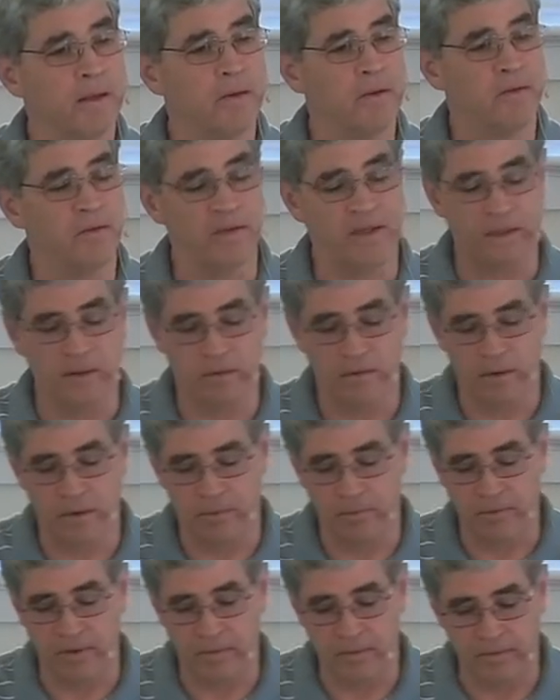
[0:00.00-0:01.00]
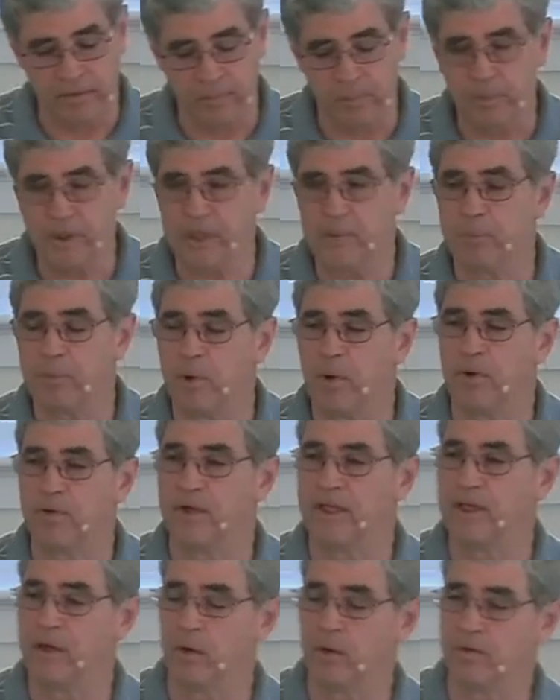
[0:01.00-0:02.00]
the people on
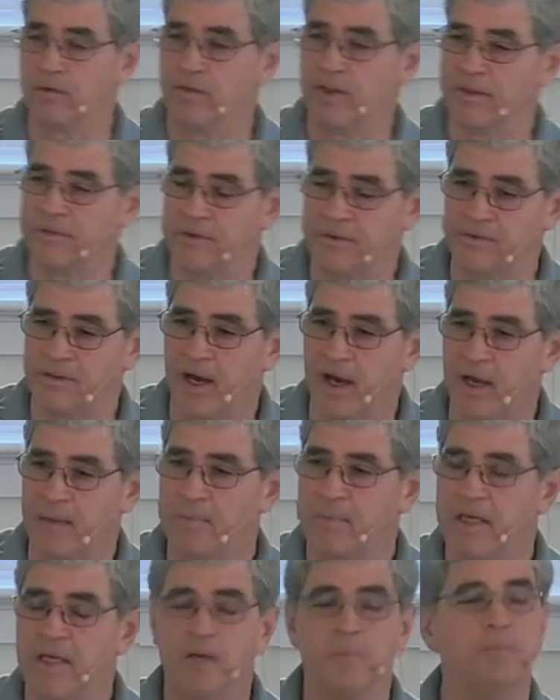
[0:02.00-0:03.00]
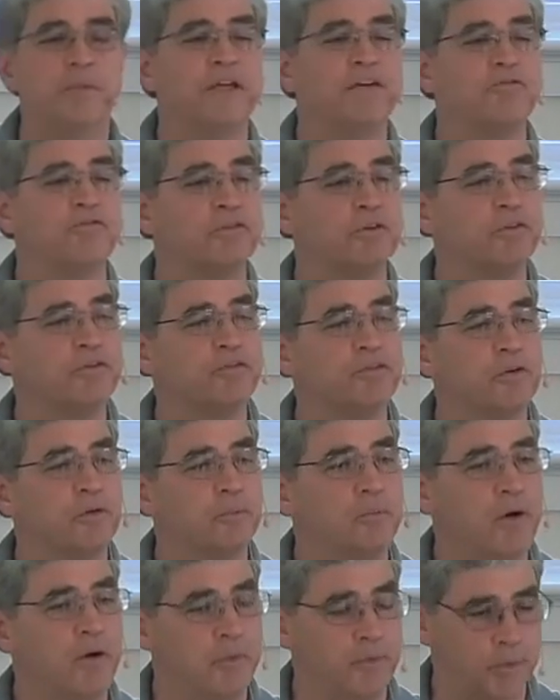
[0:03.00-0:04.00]
the earth at the time, be
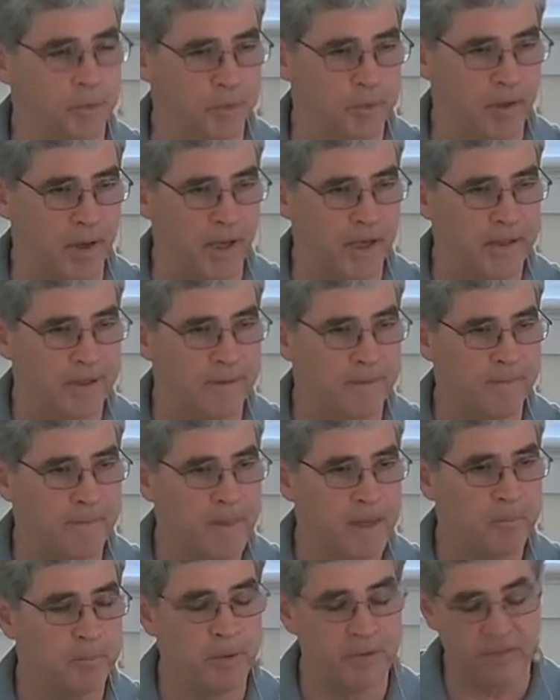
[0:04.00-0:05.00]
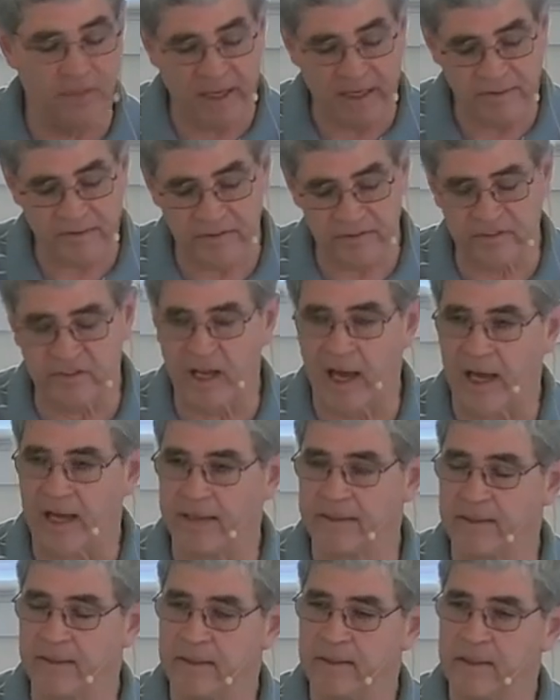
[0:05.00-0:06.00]
fruitful, multiply. But they
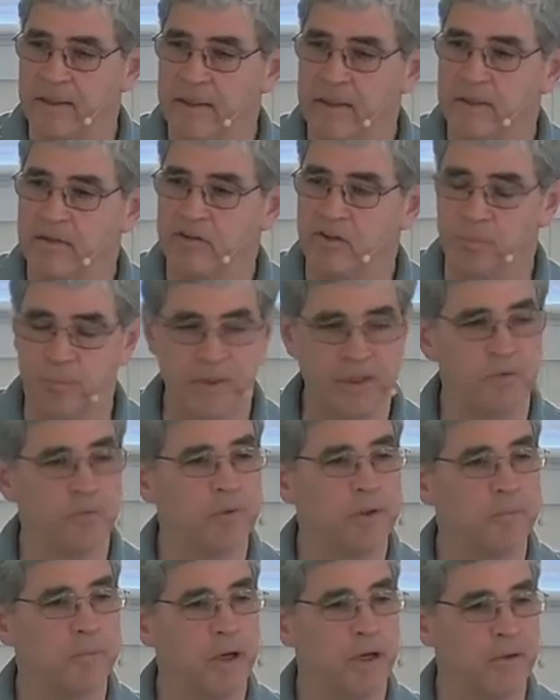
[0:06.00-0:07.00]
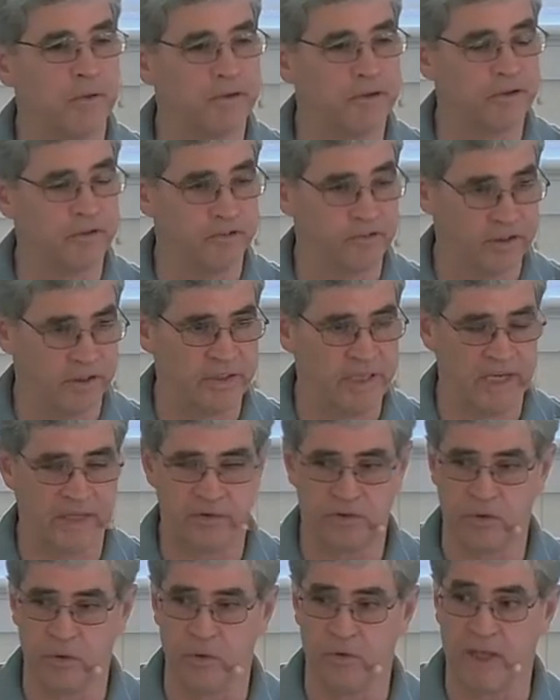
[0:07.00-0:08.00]
decide to be rebellious and
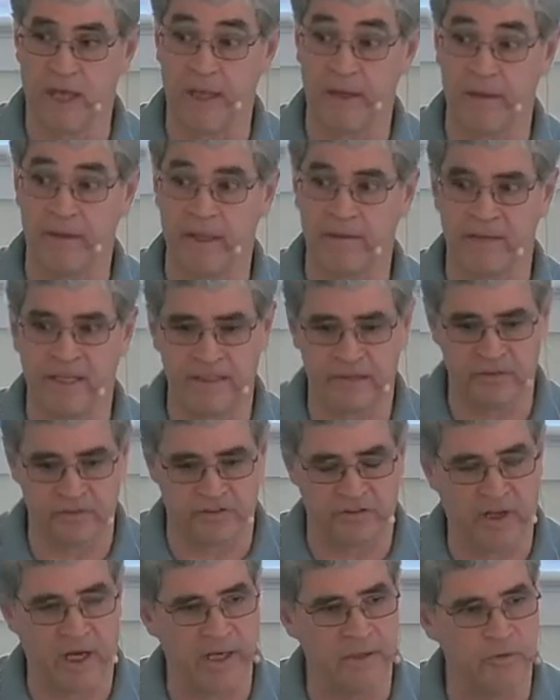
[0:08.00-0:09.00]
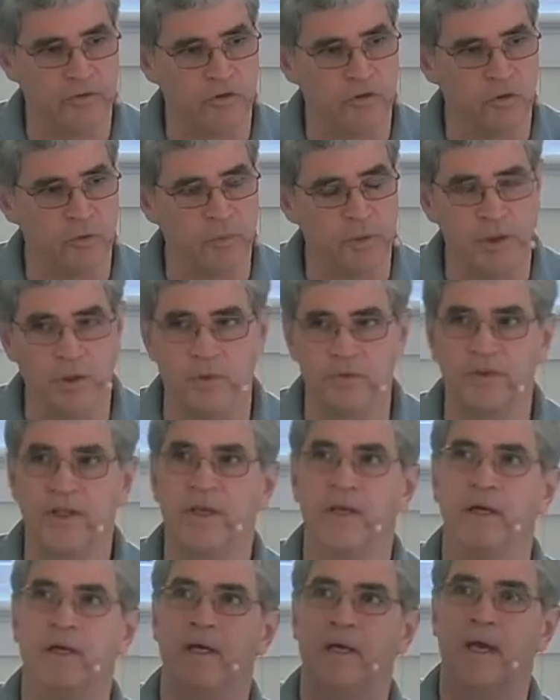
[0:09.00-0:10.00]
not do that, and then they decide to build
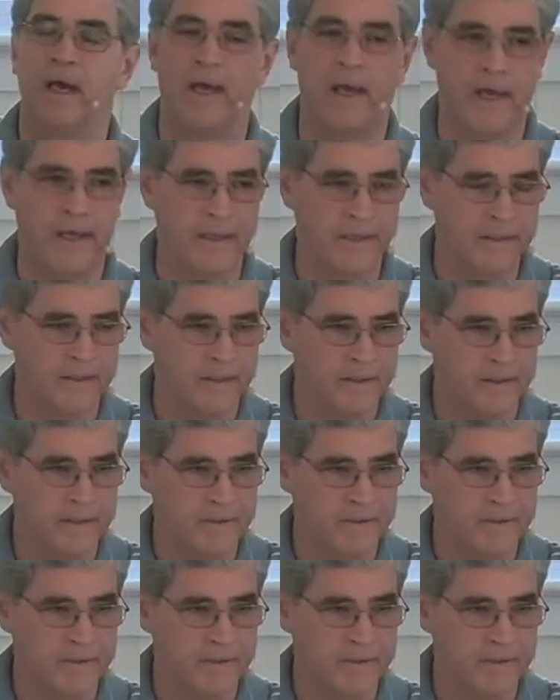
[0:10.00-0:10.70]
a